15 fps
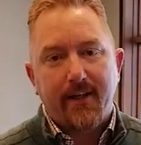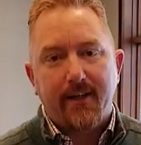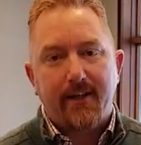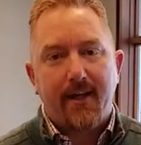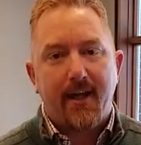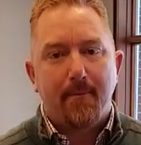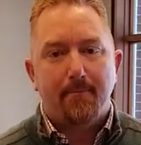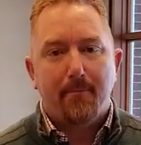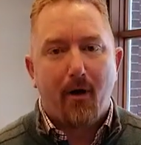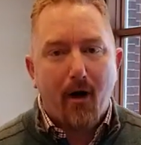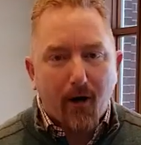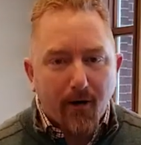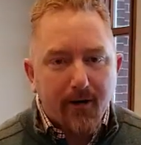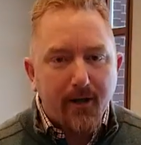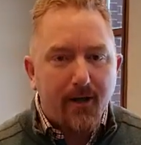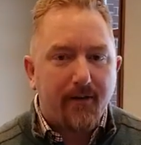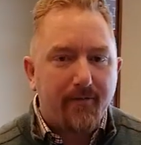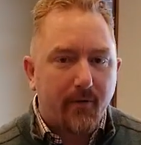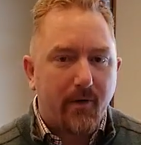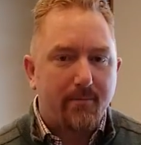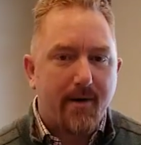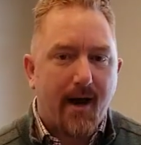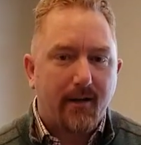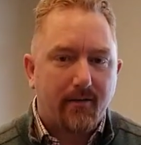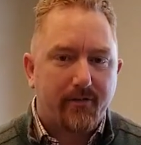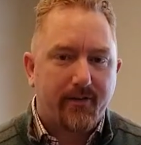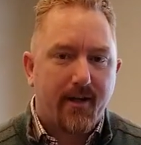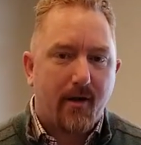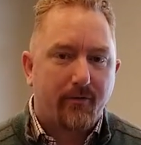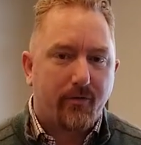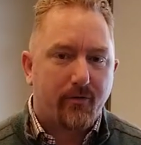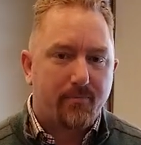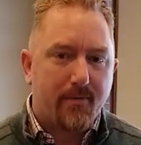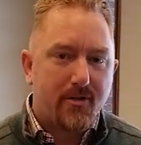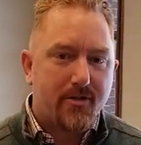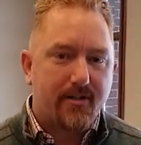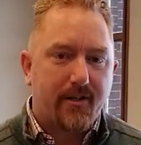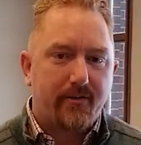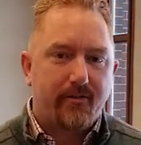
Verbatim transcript: And part of the Remodelers Council's mission is